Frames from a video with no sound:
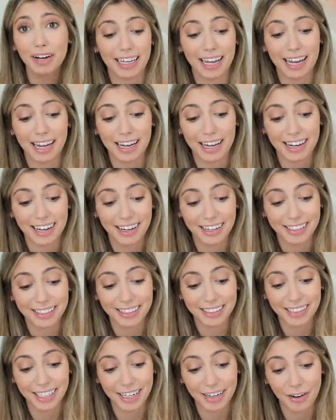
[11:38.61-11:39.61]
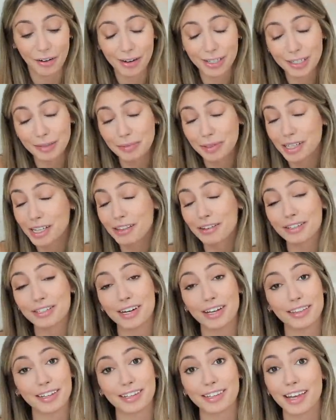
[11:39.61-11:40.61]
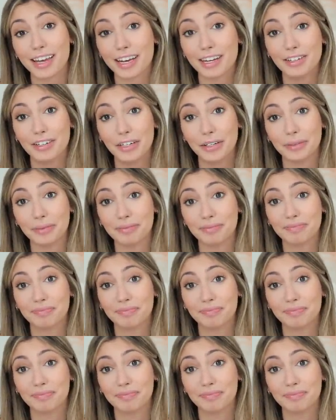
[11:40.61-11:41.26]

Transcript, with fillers: They said ultimately there's nothing they can do.